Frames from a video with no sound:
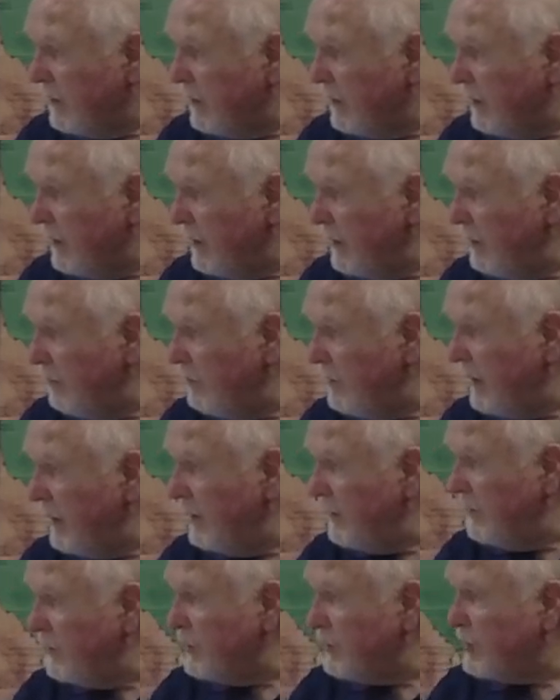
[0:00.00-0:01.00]
And he
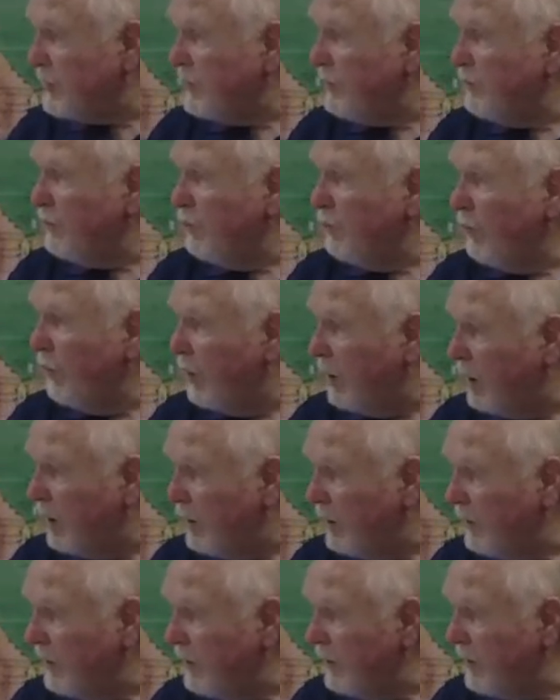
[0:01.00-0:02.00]
made us
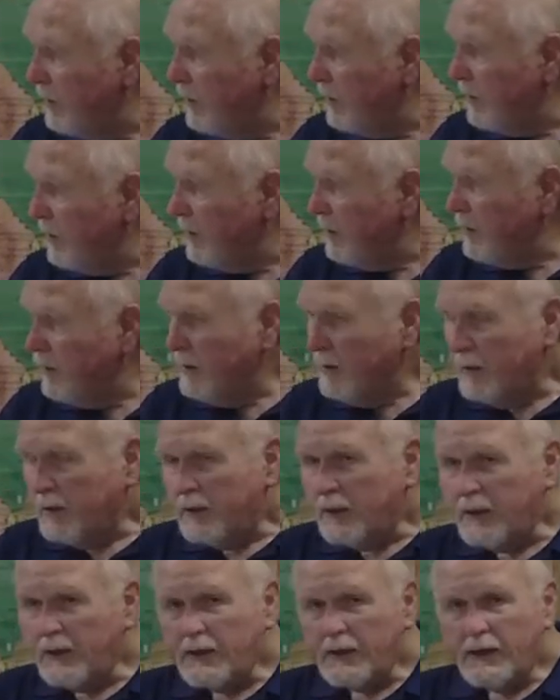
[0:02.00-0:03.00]
one.
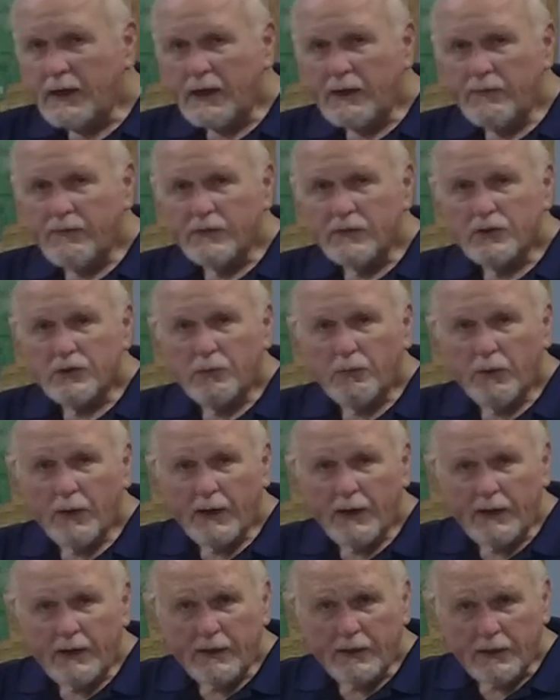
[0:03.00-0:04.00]
He gave us a
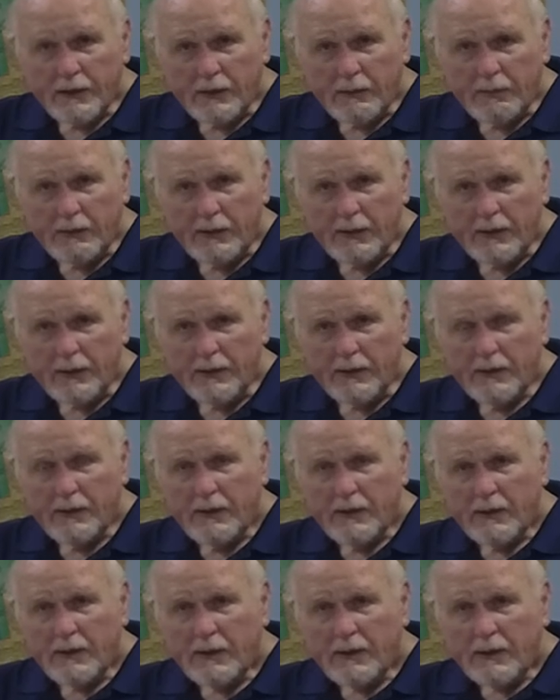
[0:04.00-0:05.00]
way to come in.
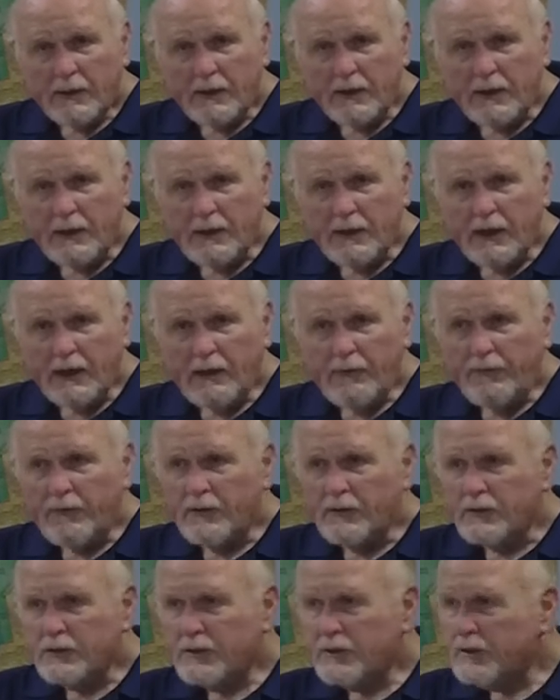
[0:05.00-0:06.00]
He gave
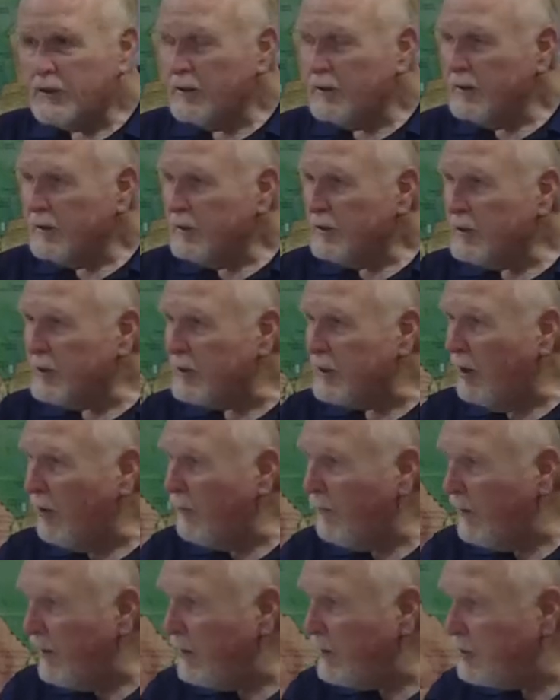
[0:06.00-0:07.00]
us
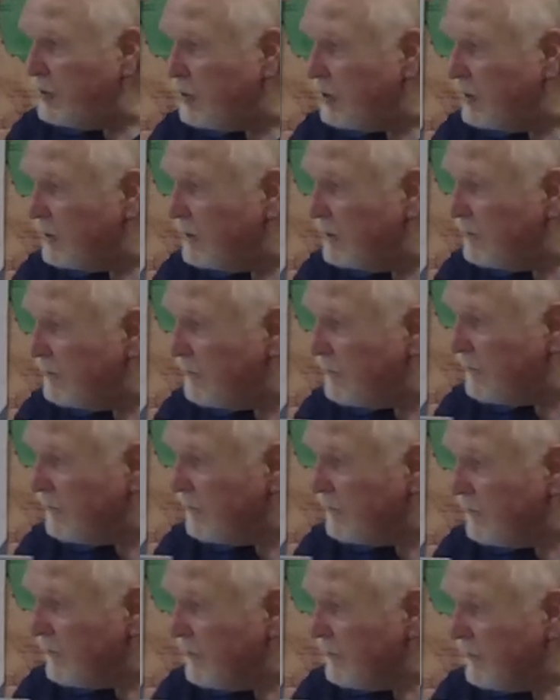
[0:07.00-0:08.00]
salvation.
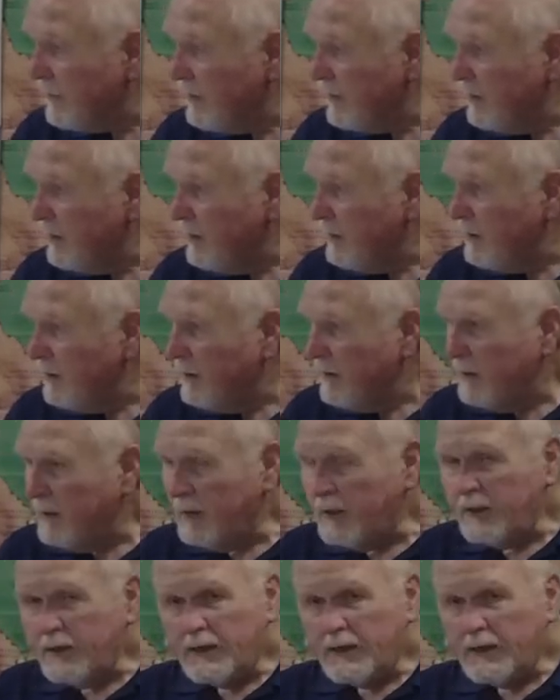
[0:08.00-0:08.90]
He